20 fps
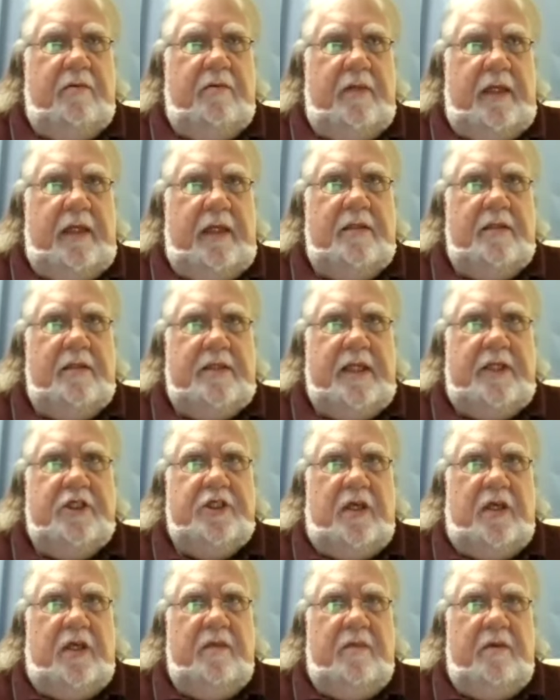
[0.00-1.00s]
in
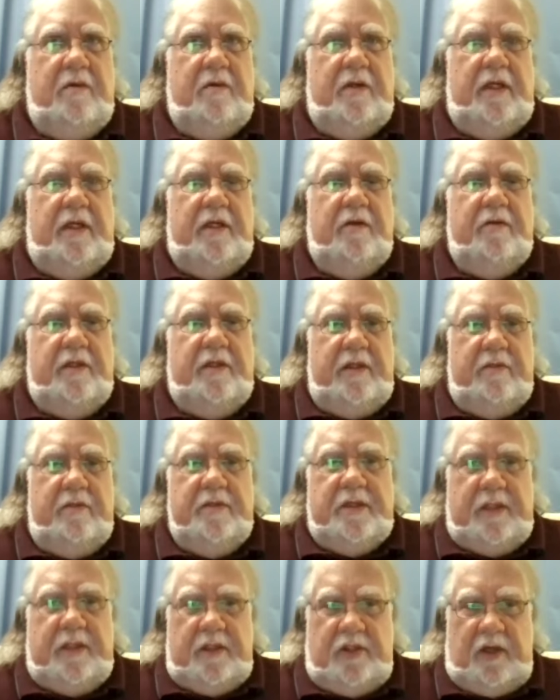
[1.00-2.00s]
such a community, you're
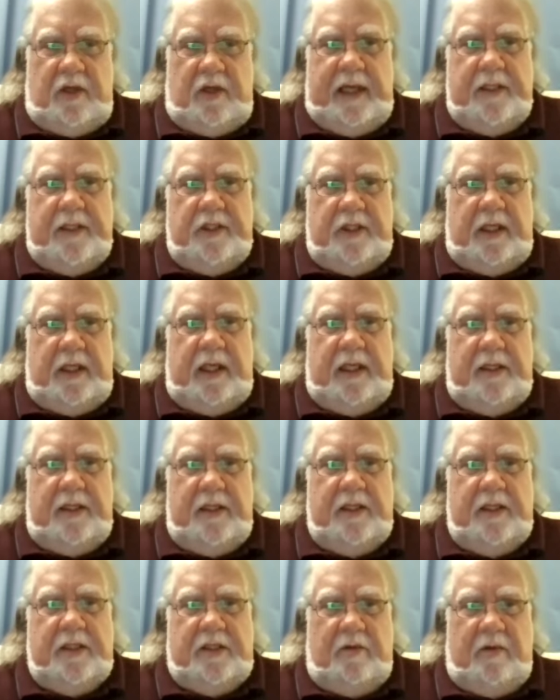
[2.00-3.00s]
used to tragedy and
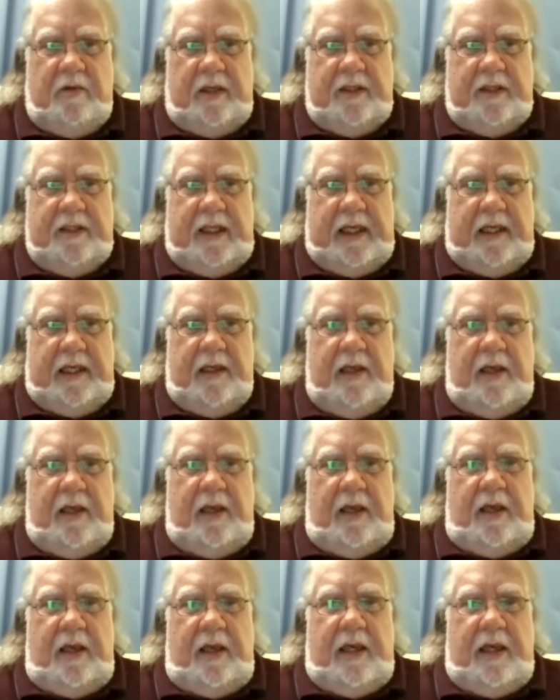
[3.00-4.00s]
this sort of thing,
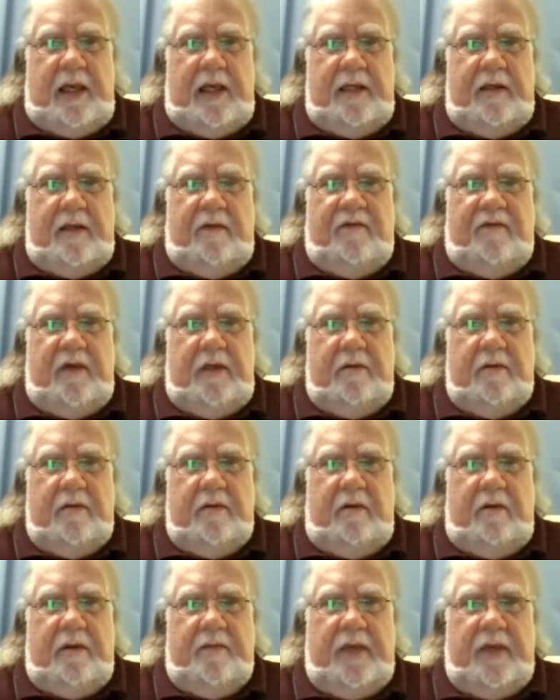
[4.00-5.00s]
and you feel
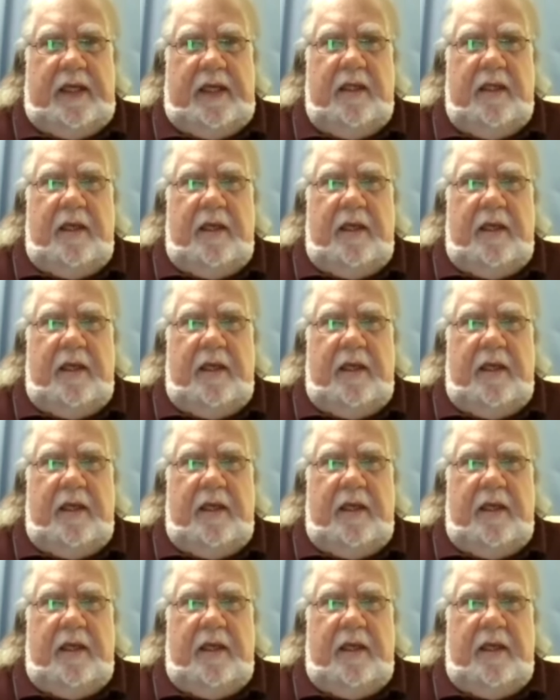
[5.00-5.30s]
good. But,